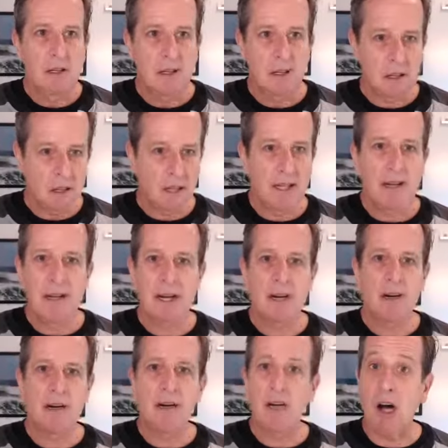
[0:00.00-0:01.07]

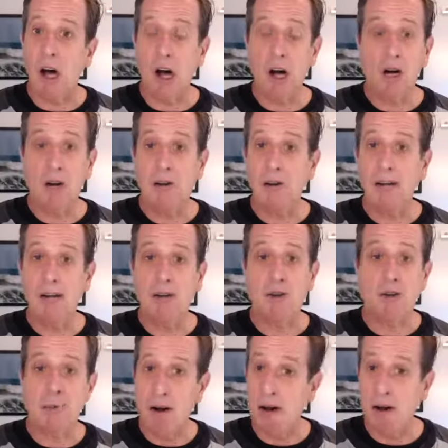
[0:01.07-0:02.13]
linear, concrete,
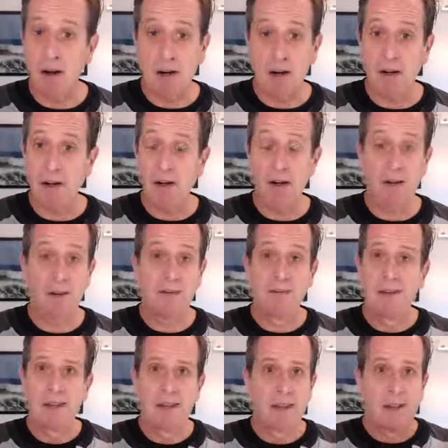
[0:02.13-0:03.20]
numerical,
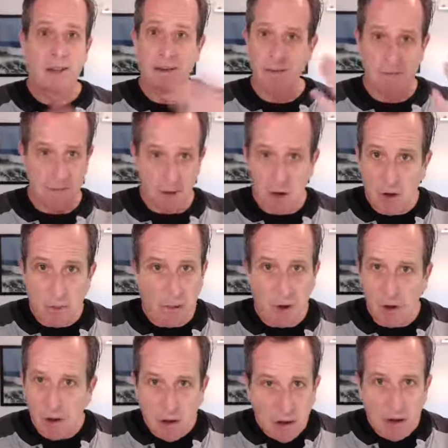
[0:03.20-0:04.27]

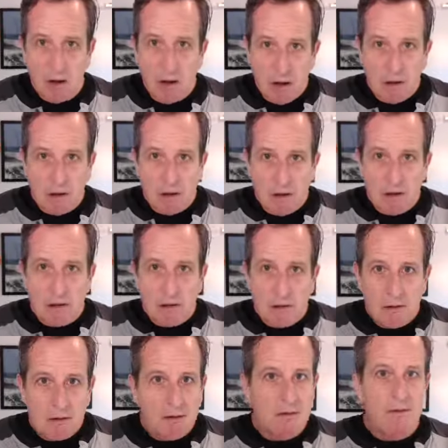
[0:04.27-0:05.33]
verbal
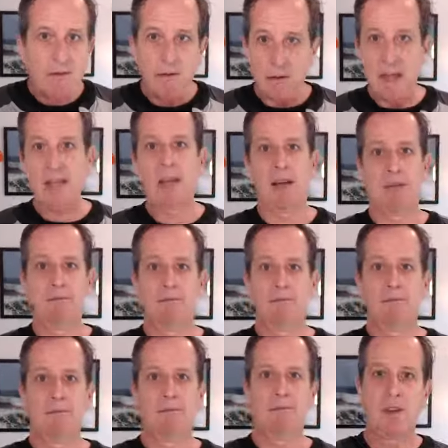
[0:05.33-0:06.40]
thinking.
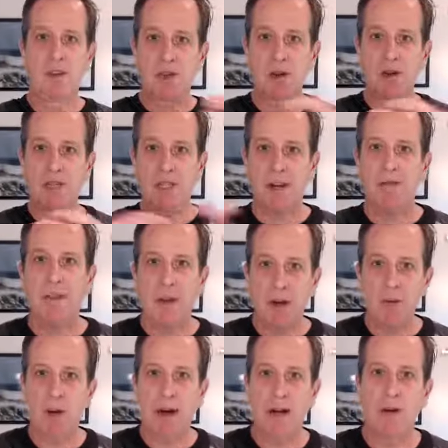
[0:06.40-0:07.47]
The sort of stuff that you
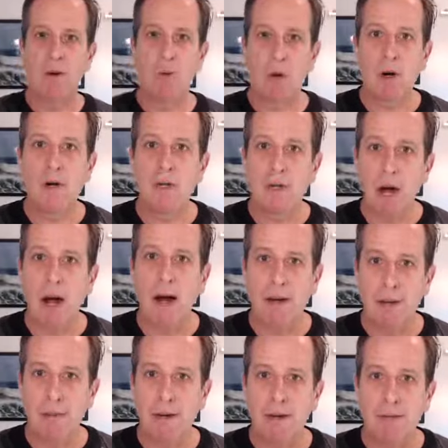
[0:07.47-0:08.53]
write in a Word
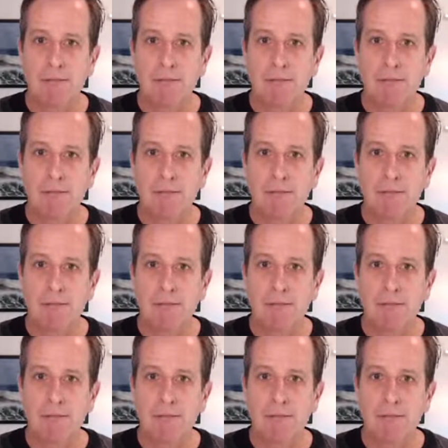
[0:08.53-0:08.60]
document